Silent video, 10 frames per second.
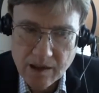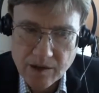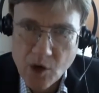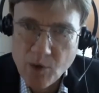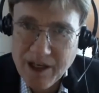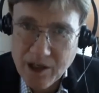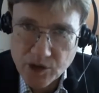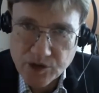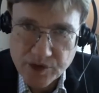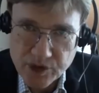Nobody
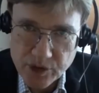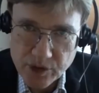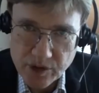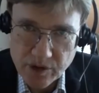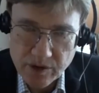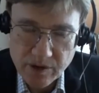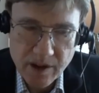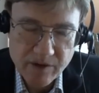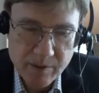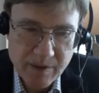knows for sure.
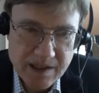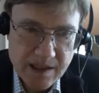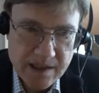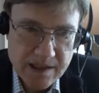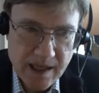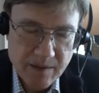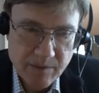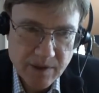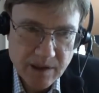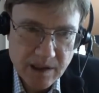Everybody says that,
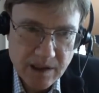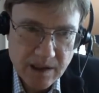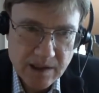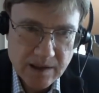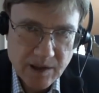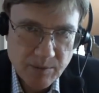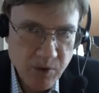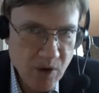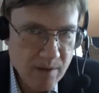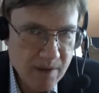but the
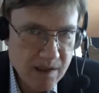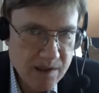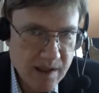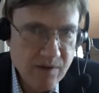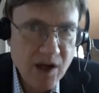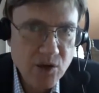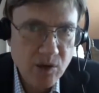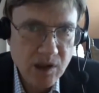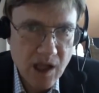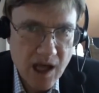deployments, they've gone to
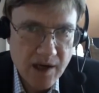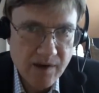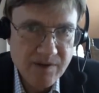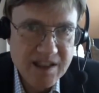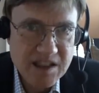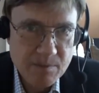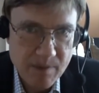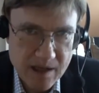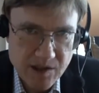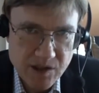a lot of
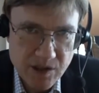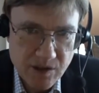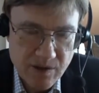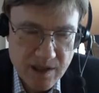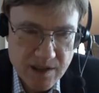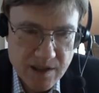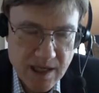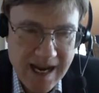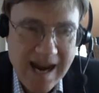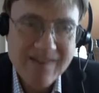expense to do this,
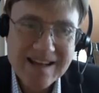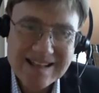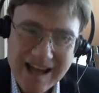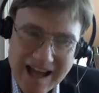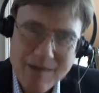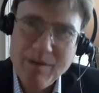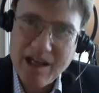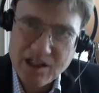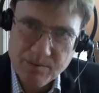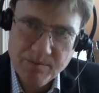and the
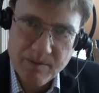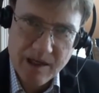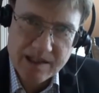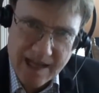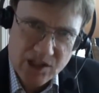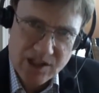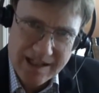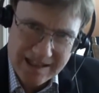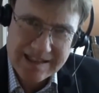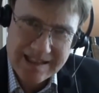timing is
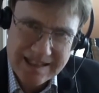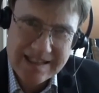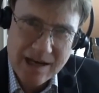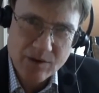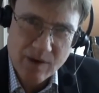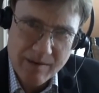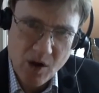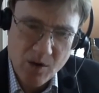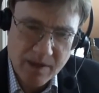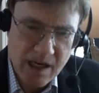actually, it's the exact right
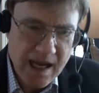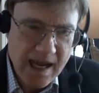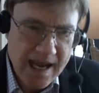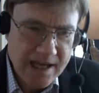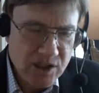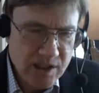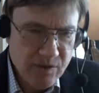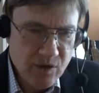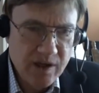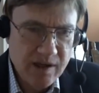moment. Actually,
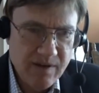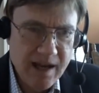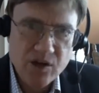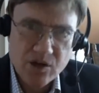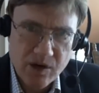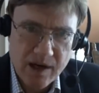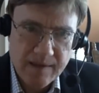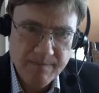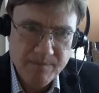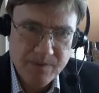if you're going to invade Ukraine,